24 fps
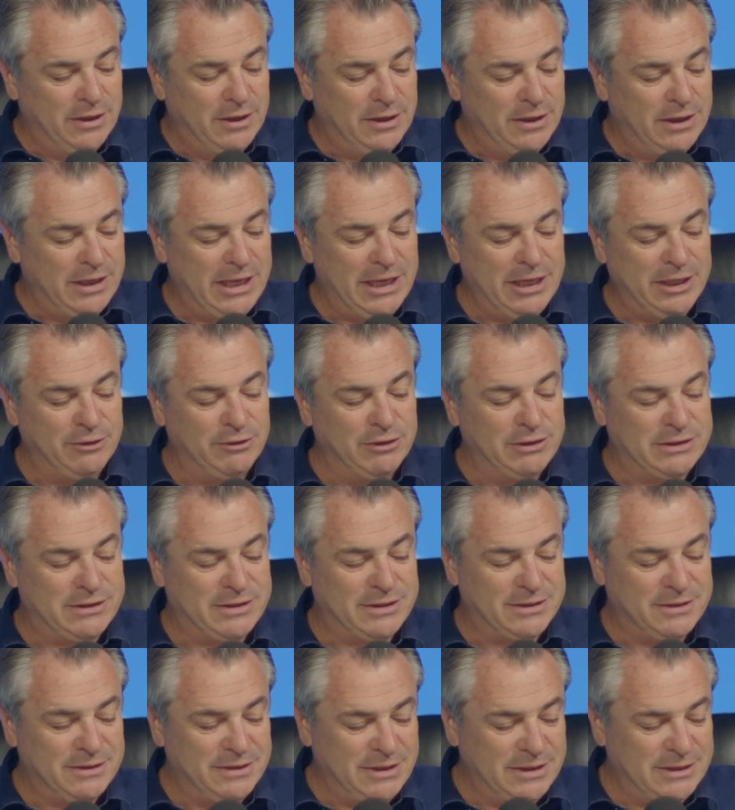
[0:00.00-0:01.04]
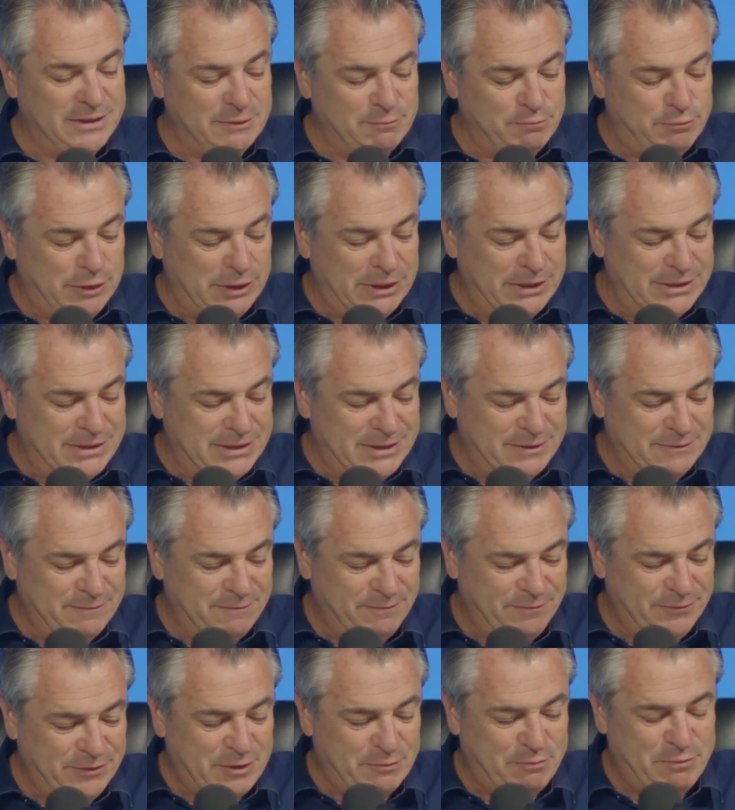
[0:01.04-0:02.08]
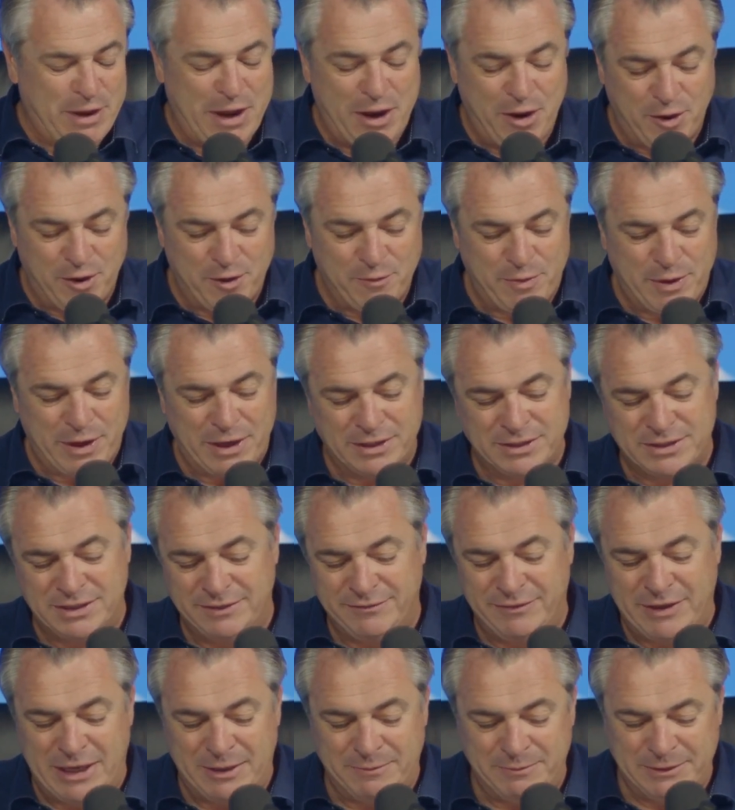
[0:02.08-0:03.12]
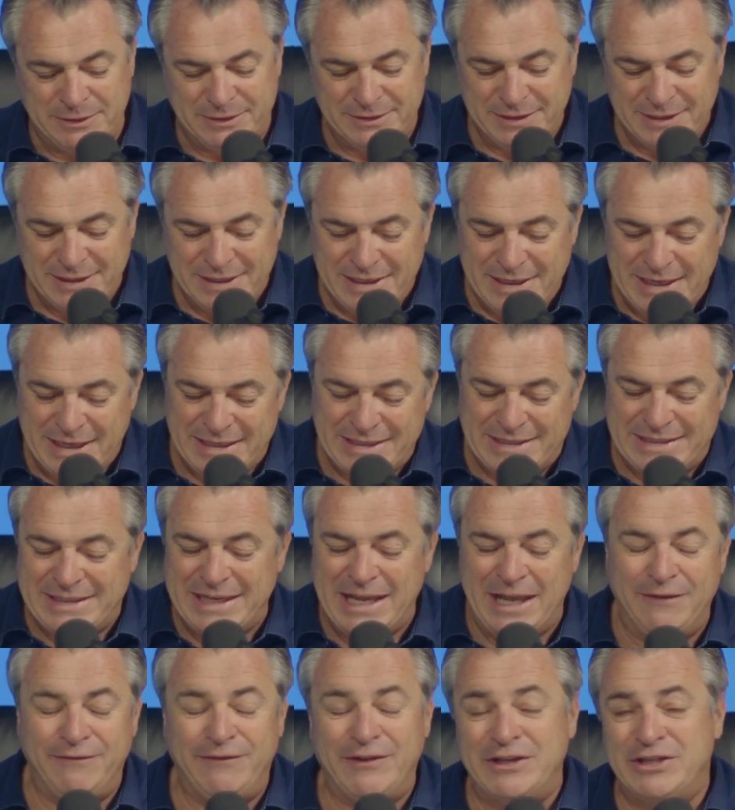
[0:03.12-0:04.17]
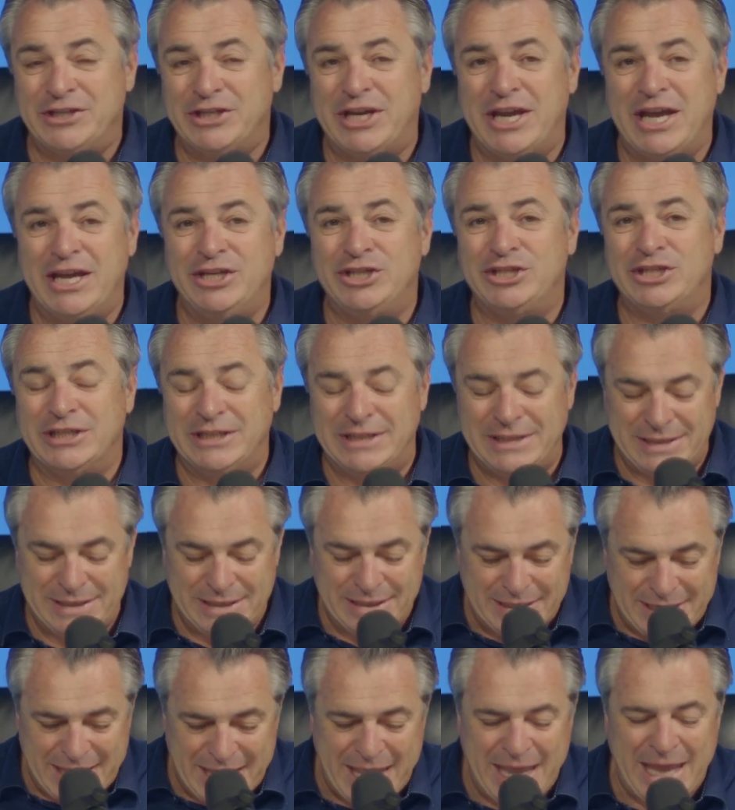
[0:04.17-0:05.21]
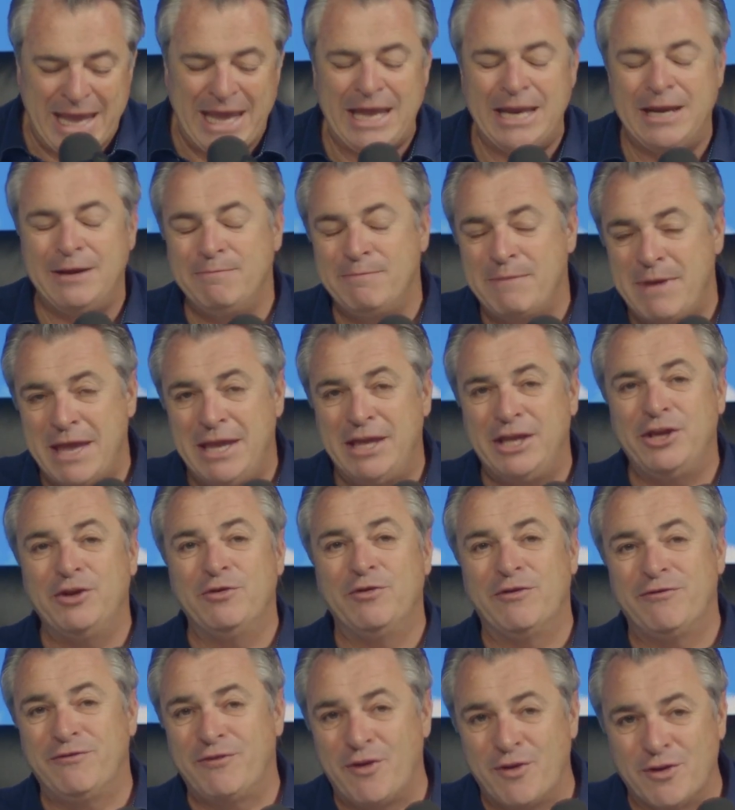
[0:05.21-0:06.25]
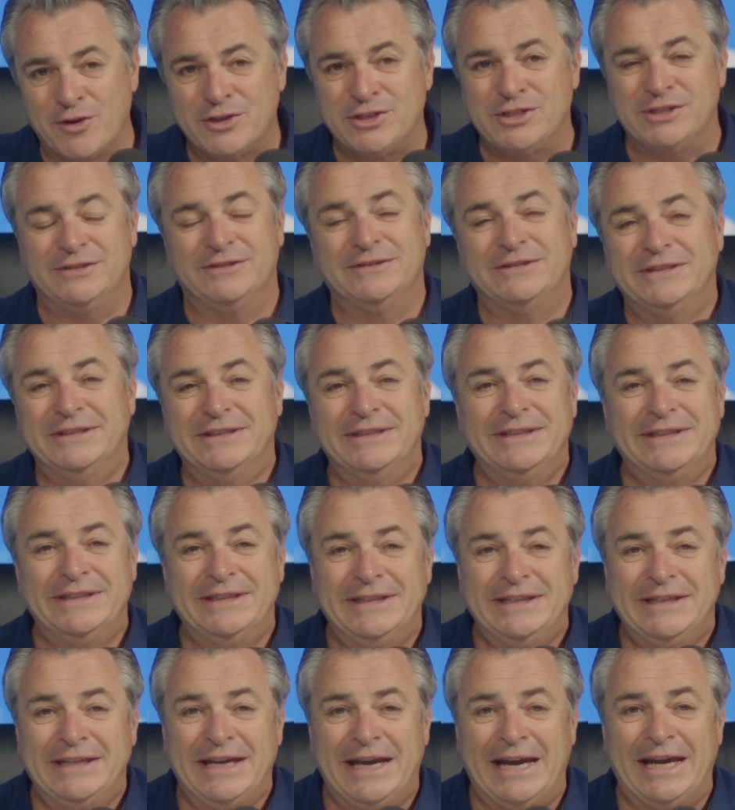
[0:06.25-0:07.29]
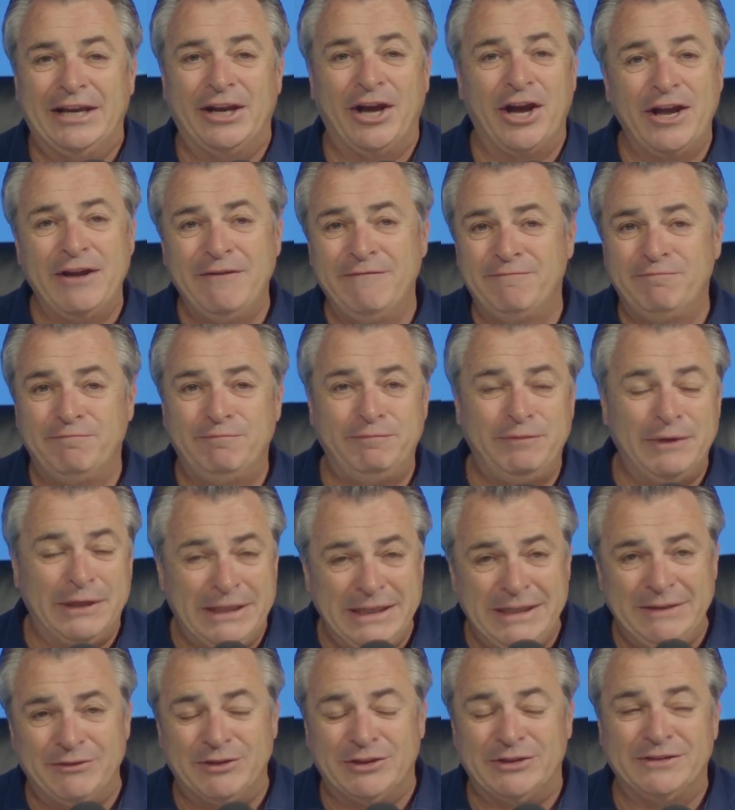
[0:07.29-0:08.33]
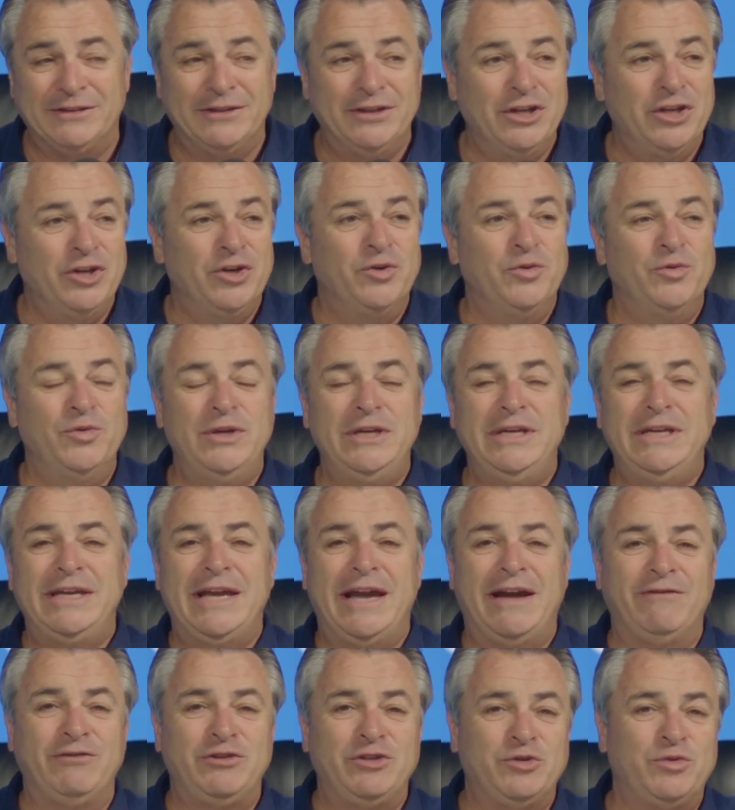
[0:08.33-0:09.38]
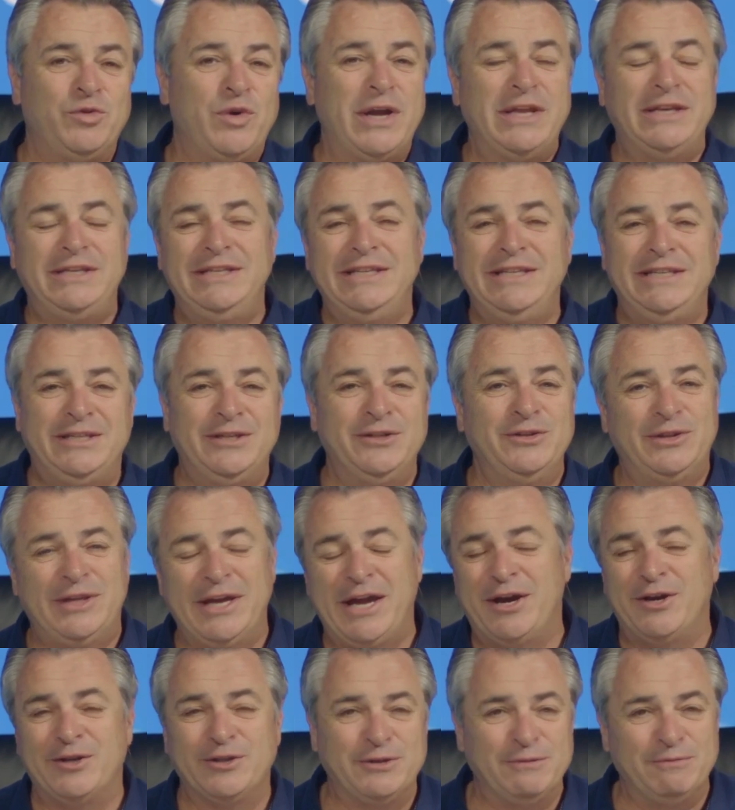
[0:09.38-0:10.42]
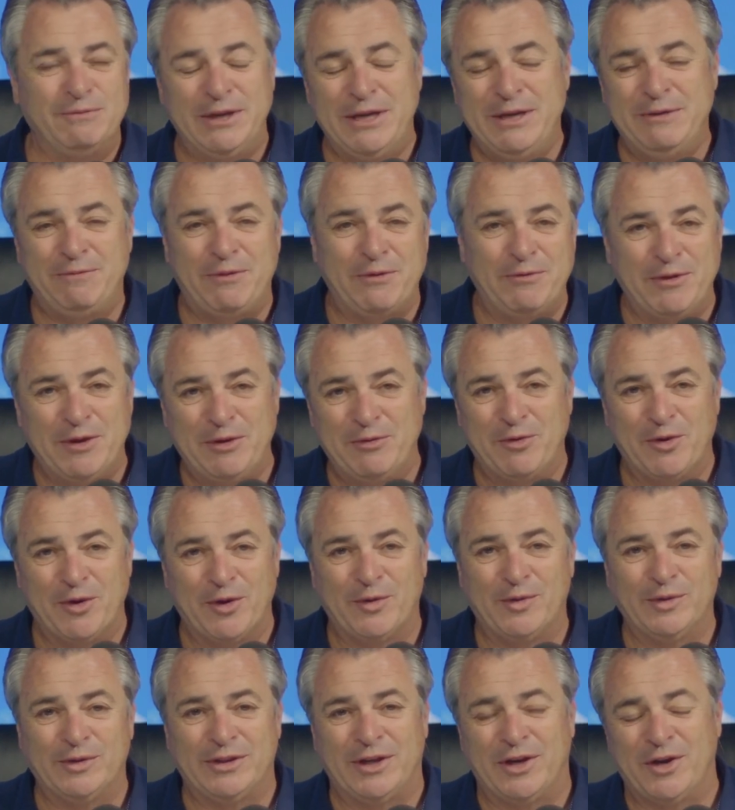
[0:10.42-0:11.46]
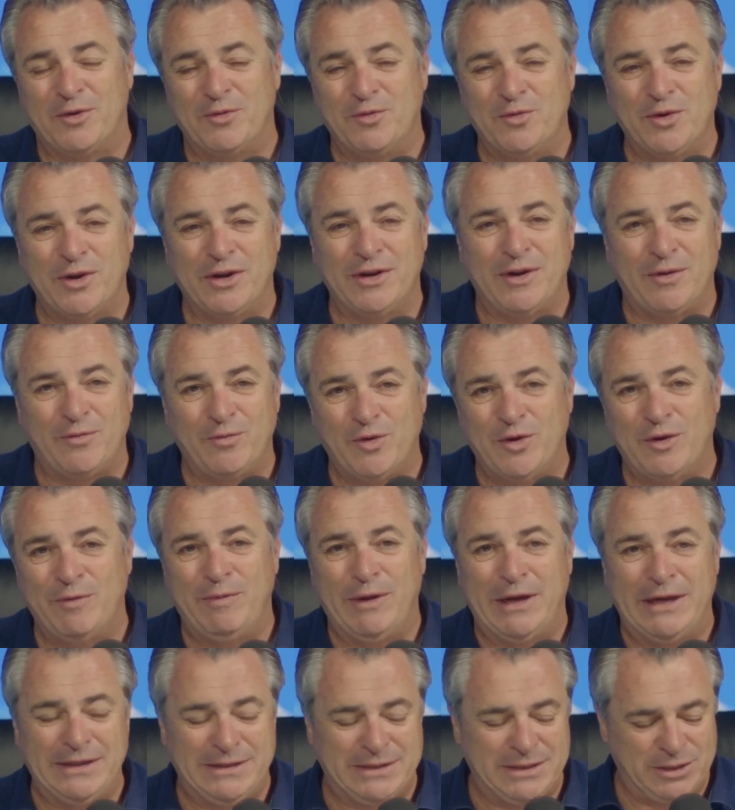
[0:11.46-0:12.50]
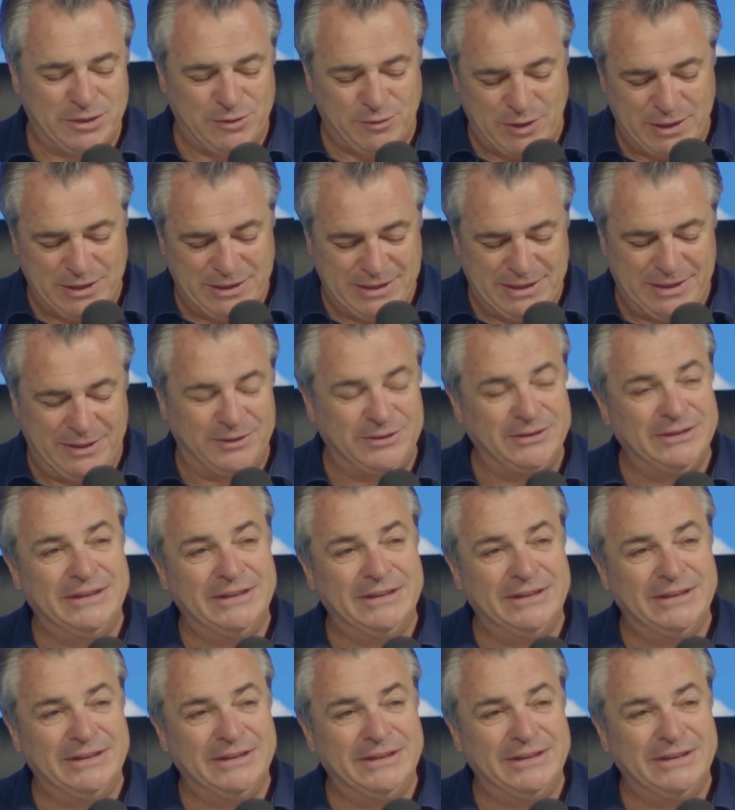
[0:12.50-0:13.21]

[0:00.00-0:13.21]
ignorance isn't bliss. The power of personal development and self-education can make you a fortune. And I believe it. We have 22,000 people we work with on a one-on-one basis right now.